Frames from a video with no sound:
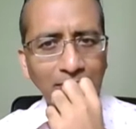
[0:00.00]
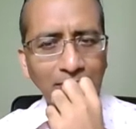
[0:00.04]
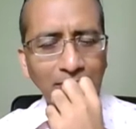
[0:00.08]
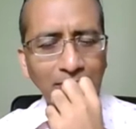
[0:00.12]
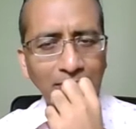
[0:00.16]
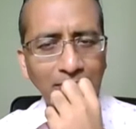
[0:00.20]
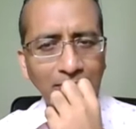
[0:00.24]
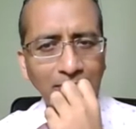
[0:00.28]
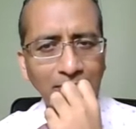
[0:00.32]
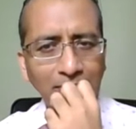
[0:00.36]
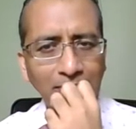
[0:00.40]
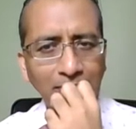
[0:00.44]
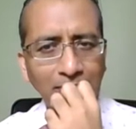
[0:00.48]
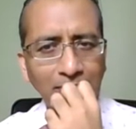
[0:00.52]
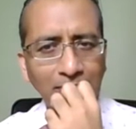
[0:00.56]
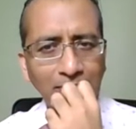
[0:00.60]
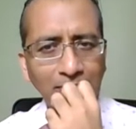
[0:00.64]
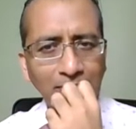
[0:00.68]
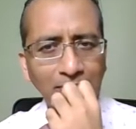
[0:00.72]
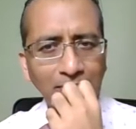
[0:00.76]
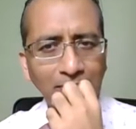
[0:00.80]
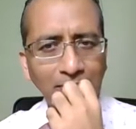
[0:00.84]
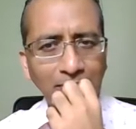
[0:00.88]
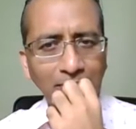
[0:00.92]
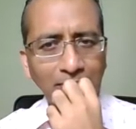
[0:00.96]

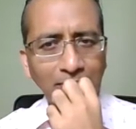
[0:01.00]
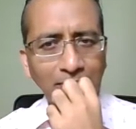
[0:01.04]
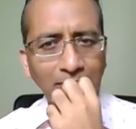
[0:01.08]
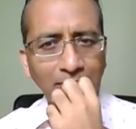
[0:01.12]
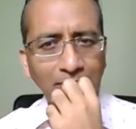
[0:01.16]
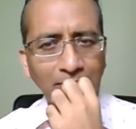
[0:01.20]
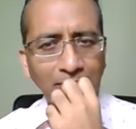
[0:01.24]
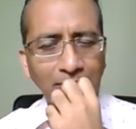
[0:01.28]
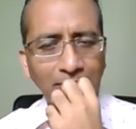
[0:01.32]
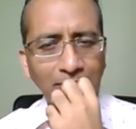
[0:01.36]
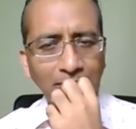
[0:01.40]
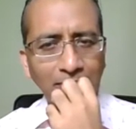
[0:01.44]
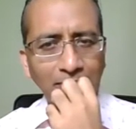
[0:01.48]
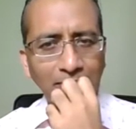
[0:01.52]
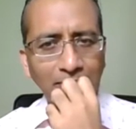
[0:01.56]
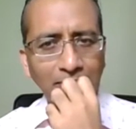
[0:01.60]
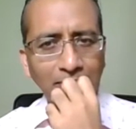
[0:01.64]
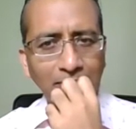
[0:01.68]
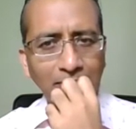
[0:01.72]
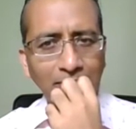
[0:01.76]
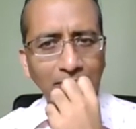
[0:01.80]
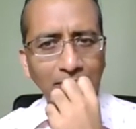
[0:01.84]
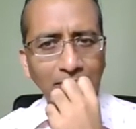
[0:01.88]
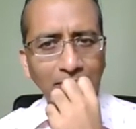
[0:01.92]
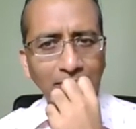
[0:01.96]

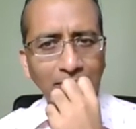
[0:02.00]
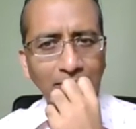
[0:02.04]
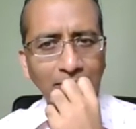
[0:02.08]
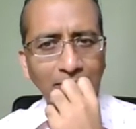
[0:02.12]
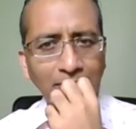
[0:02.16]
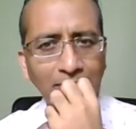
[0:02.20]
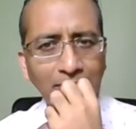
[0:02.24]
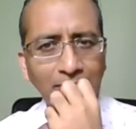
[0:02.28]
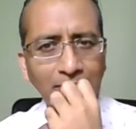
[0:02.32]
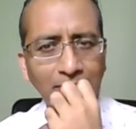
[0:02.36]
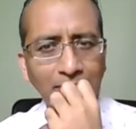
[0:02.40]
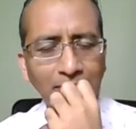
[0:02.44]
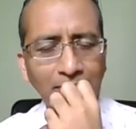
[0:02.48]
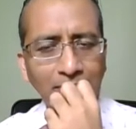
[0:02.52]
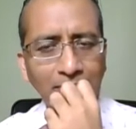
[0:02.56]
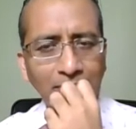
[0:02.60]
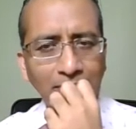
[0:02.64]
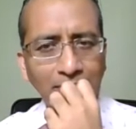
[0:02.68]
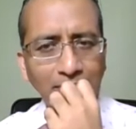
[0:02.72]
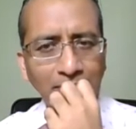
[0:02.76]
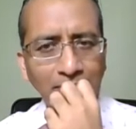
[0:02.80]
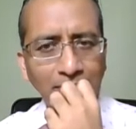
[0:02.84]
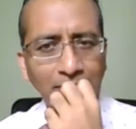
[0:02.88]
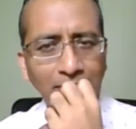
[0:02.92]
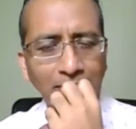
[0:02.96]

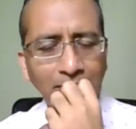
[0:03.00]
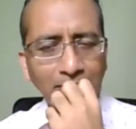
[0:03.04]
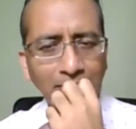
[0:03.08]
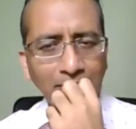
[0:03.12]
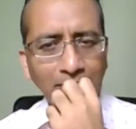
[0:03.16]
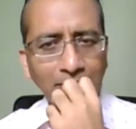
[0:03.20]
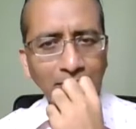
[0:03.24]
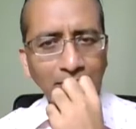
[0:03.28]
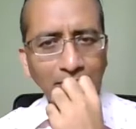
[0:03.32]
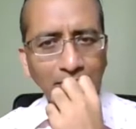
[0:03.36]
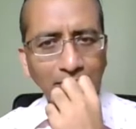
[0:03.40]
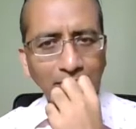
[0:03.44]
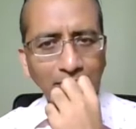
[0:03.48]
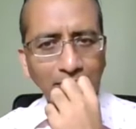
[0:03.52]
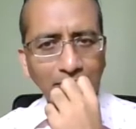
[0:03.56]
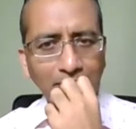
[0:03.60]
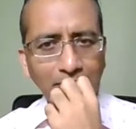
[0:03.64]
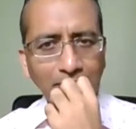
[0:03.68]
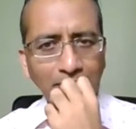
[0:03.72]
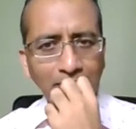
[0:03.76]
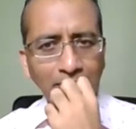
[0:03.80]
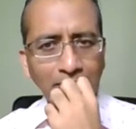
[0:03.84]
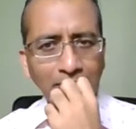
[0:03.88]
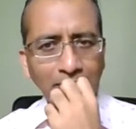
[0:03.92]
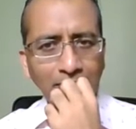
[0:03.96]

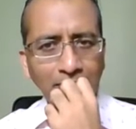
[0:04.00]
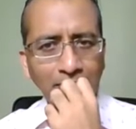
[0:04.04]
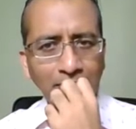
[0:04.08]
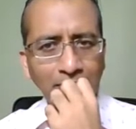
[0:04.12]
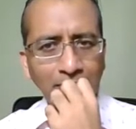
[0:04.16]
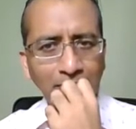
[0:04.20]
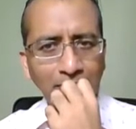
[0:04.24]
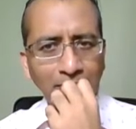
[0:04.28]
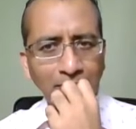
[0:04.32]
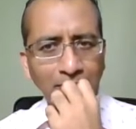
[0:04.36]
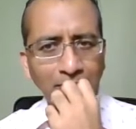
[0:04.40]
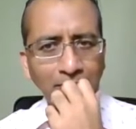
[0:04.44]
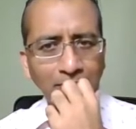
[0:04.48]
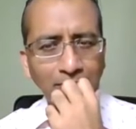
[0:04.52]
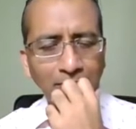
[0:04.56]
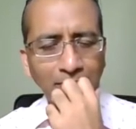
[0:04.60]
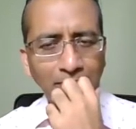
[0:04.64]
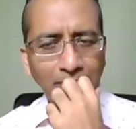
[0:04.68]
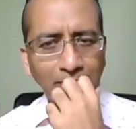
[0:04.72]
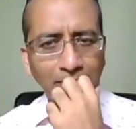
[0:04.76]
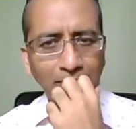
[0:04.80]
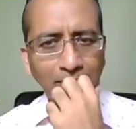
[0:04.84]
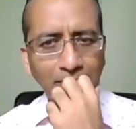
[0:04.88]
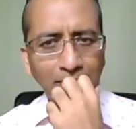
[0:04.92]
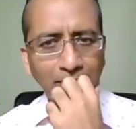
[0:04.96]

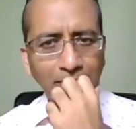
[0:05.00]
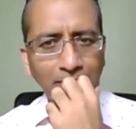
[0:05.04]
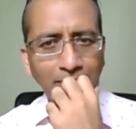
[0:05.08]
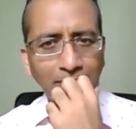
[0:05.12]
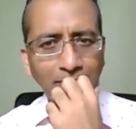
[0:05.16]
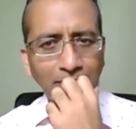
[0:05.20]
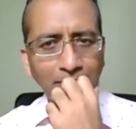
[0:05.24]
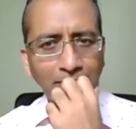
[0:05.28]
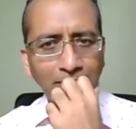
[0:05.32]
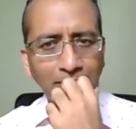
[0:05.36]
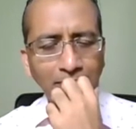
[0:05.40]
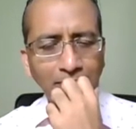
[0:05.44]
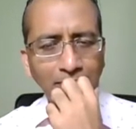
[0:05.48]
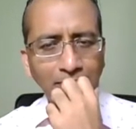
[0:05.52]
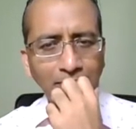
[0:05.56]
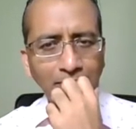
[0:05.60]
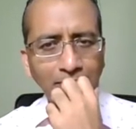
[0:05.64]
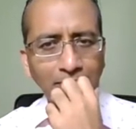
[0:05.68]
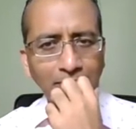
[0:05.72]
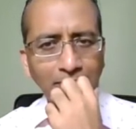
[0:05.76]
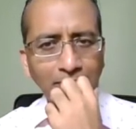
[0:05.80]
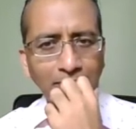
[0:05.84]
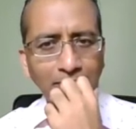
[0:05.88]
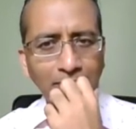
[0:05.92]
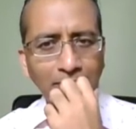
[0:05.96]

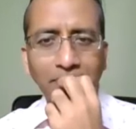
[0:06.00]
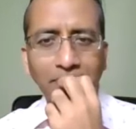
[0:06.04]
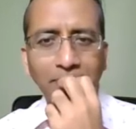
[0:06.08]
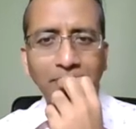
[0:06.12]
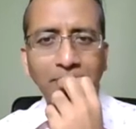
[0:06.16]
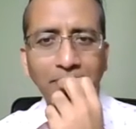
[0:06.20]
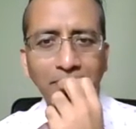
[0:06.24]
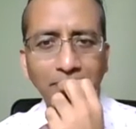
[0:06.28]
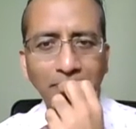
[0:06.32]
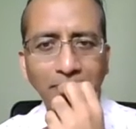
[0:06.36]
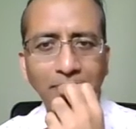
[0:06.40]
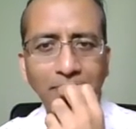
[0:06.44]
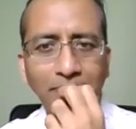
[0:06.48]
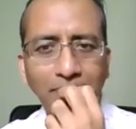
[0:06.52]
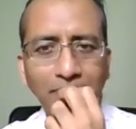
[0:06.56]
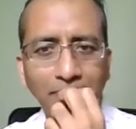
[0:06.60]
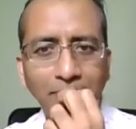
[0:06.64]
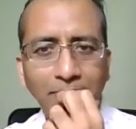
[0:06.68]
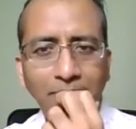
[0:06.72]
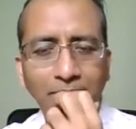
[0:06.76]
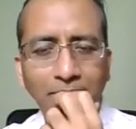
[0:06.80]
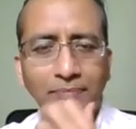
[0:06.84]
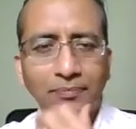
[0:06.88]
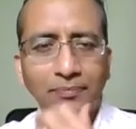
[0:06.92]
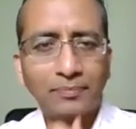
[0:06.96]

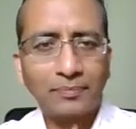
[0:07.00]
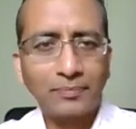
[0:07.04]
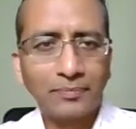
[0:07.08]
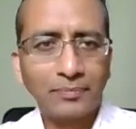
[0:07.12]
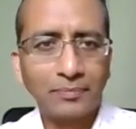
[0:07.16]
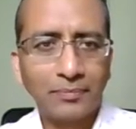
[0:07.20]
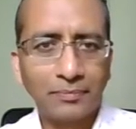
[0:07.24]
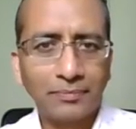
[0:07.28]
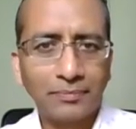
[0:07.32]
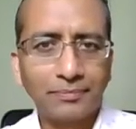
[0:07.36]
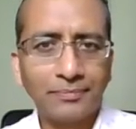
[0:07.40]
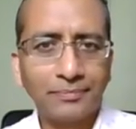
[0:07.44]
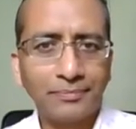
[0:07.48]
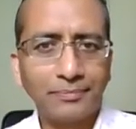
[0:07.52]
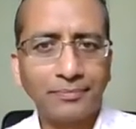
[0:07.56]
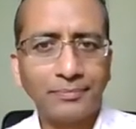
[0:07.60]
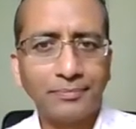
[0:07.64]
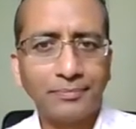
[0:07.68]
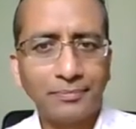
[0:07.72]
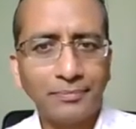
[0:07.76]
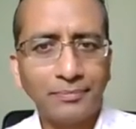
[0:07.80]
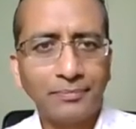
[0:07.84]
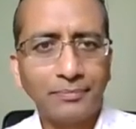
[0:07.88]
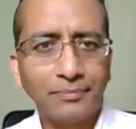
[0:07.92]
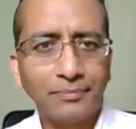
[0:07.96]
(not speaking)